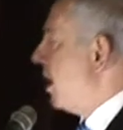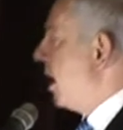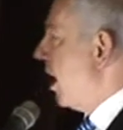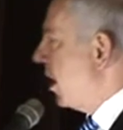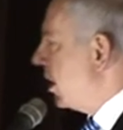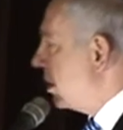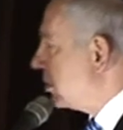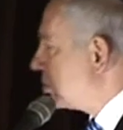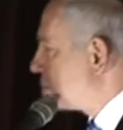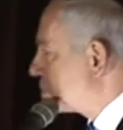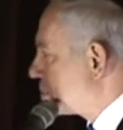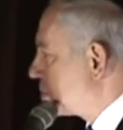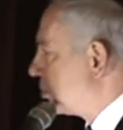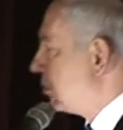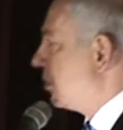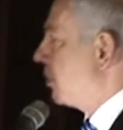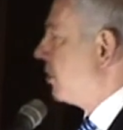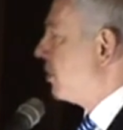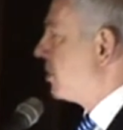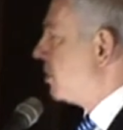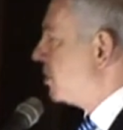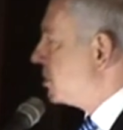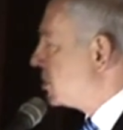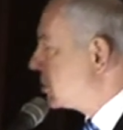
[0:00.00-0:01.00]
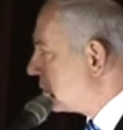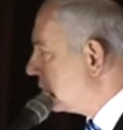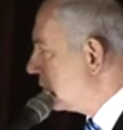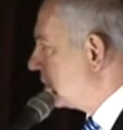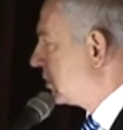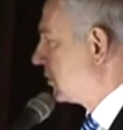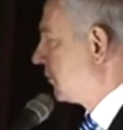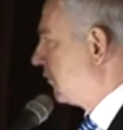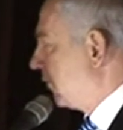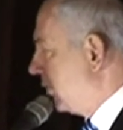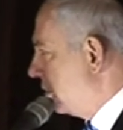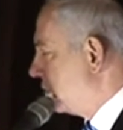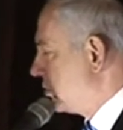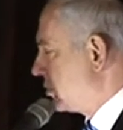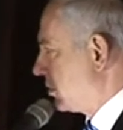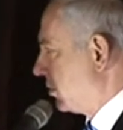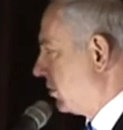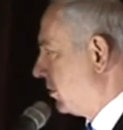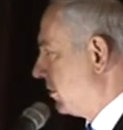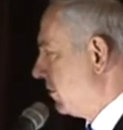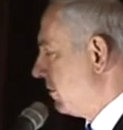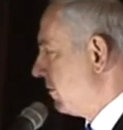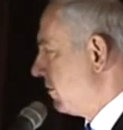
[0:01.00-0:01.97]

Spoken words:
and ensure the Jewish future,